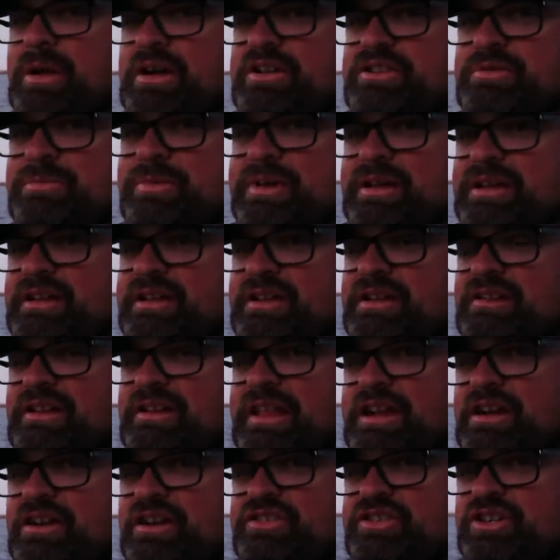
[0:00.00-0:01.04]
a bunch of big
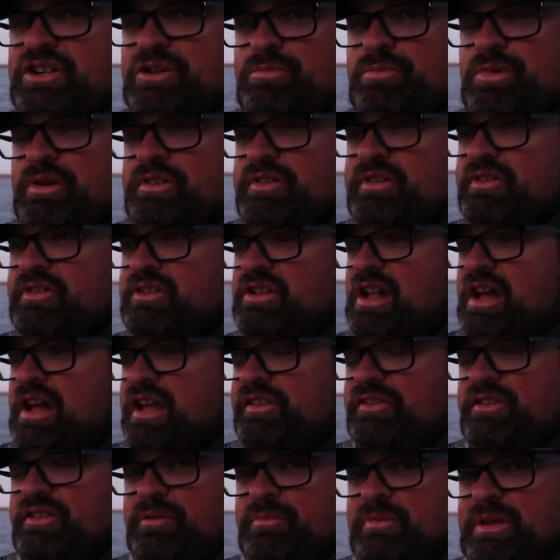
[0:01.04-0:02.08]
lakers here, puts his
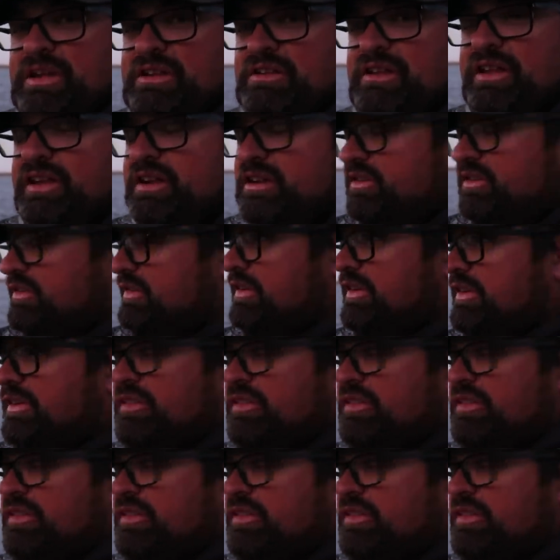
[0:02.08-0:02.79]
clients on big lakers